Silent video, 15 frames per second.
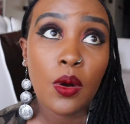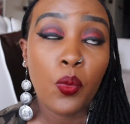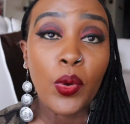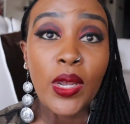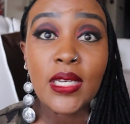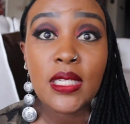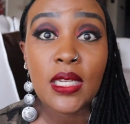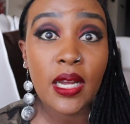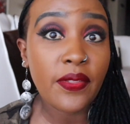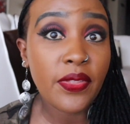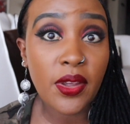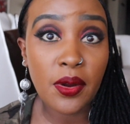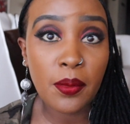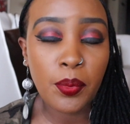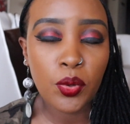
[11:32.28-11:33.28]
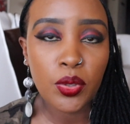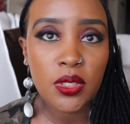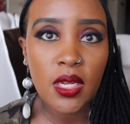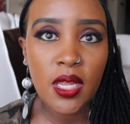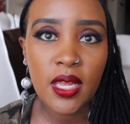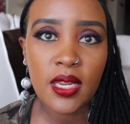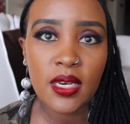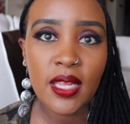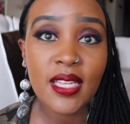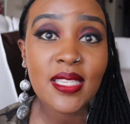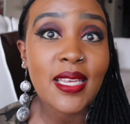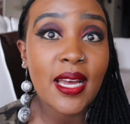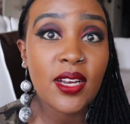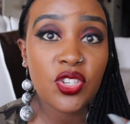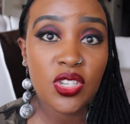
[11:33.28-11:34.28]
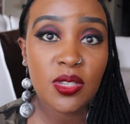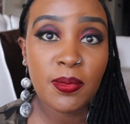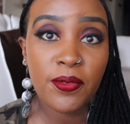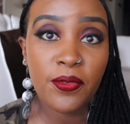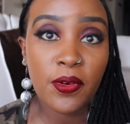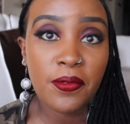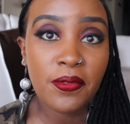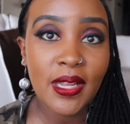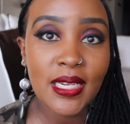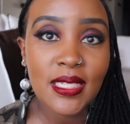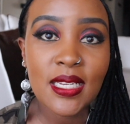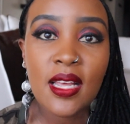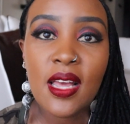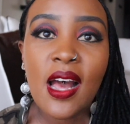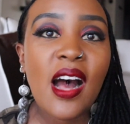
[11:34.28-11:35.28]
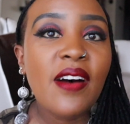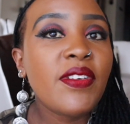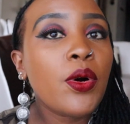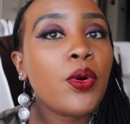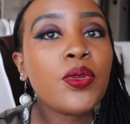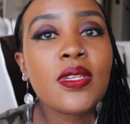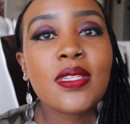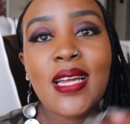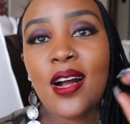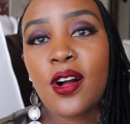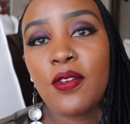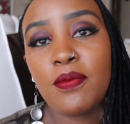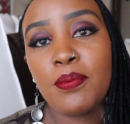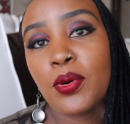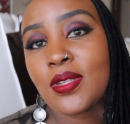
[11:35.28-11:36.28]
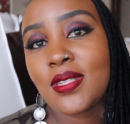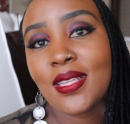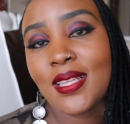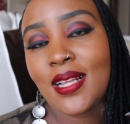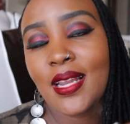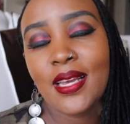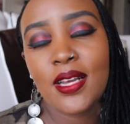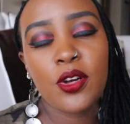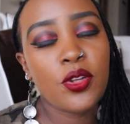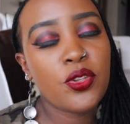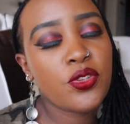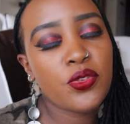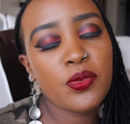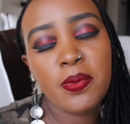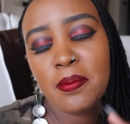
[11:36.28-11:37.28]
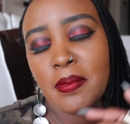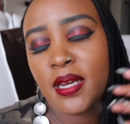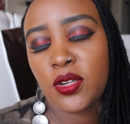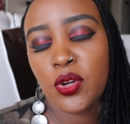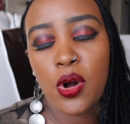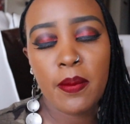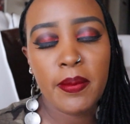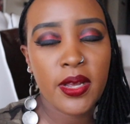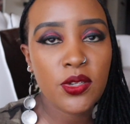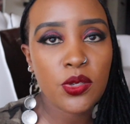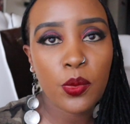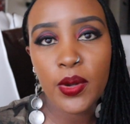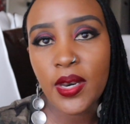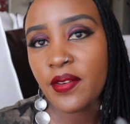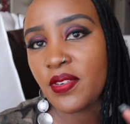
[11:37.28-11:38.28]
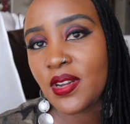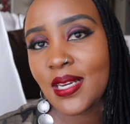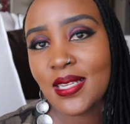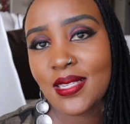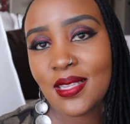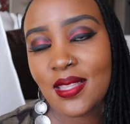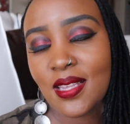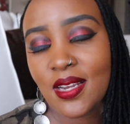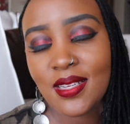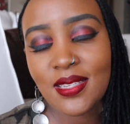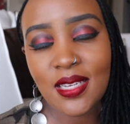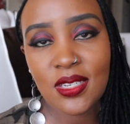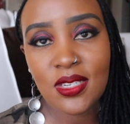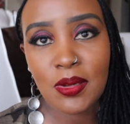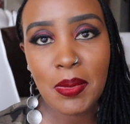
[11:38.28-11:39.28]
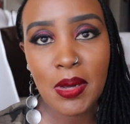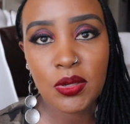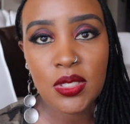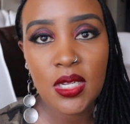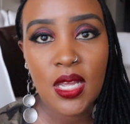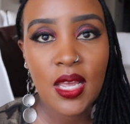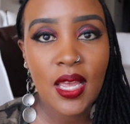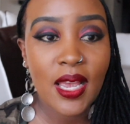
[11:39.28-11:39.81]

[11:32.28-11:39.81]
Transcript: waiting at the airport and gets anxious before a flight, have a whole stack of books that they like, Superman comics or whatever it is that they're excited about,